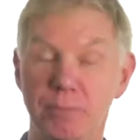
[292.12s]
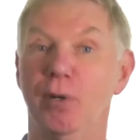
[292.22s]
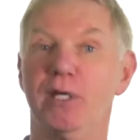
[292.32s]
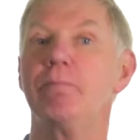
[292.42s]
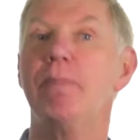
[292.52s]
is
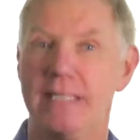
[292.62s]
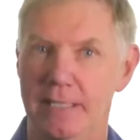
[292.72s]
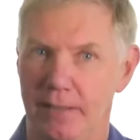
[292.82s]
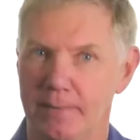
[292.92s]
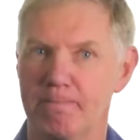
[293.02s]
being
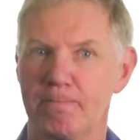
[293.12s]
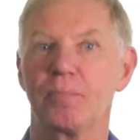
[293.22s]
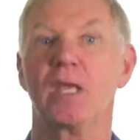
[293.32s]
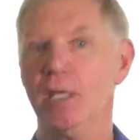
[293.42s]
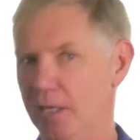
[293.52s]
bitten.
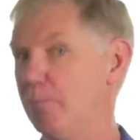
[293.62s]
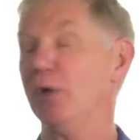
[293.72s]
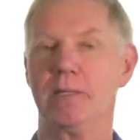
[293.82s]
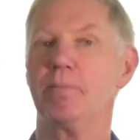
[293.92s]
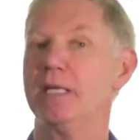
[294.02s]
They're
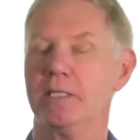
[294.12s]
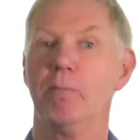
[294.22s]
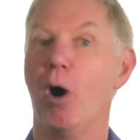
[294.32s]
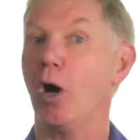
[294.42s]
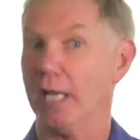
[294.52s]
being
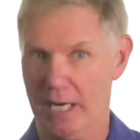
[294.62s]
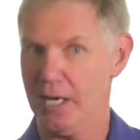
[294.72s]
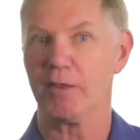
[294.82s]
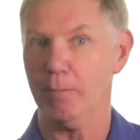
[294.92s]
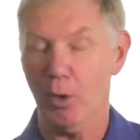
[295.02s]
bitten by
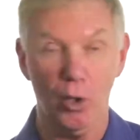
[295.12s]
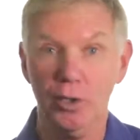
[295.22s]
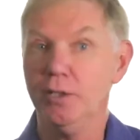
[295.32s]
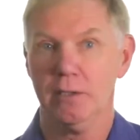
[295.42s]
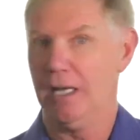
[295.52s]
another
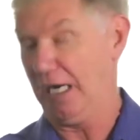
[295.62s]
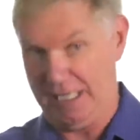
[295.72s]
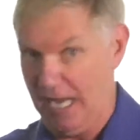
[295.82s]
bird, a